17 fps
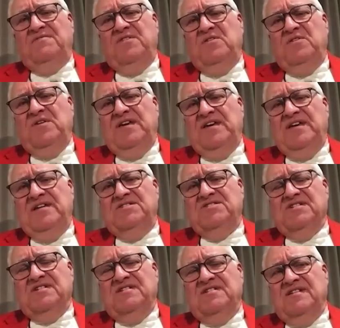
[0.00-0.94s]
a few
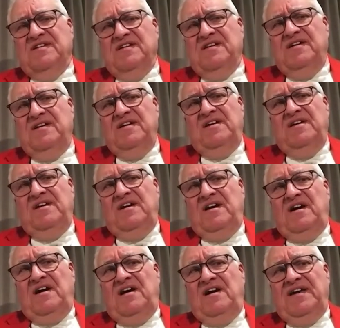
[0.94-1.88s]
years, and
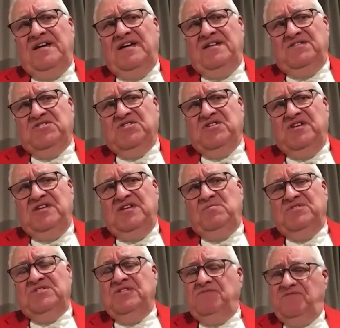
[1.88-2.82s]
I actually
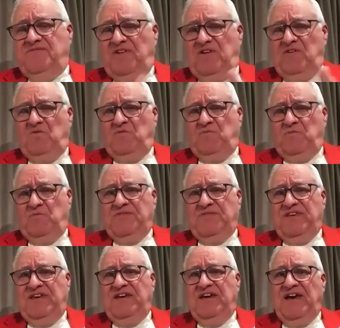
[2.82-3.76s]
was involved with
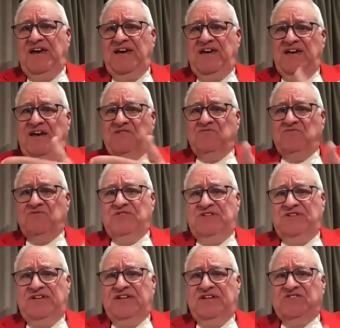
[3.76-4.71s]
the 800
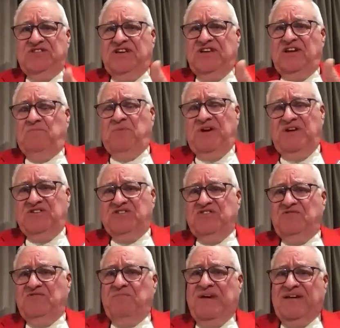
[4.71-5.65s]
years
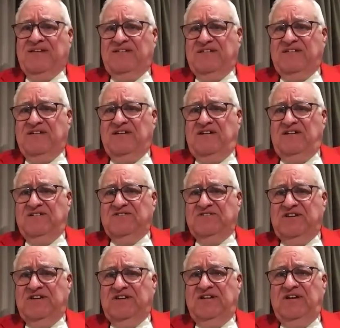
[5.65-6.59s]
celebration of Magna
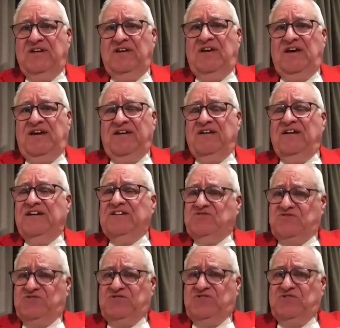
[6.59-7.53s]
Carta, and I
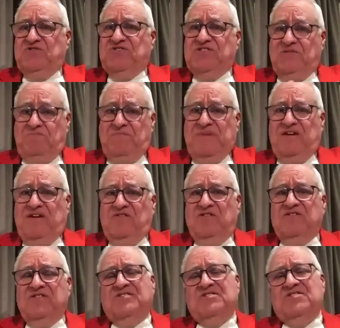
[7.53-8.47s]
introduced the mayor
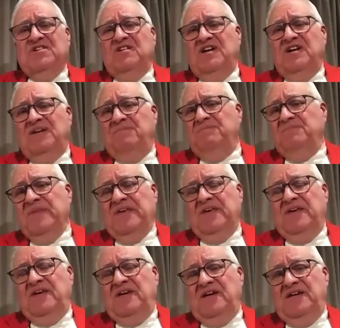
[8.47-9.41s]
at the time.
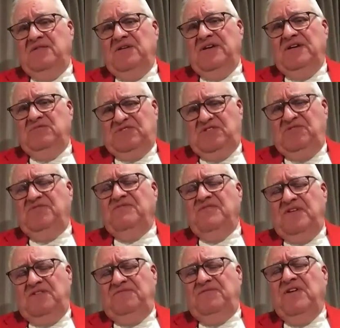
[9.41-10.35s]
It was a
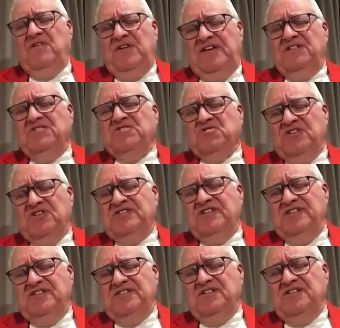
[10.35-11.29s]
very
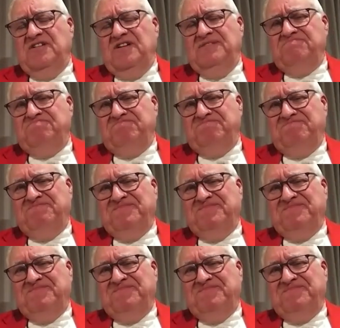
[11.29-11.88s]
interesting time.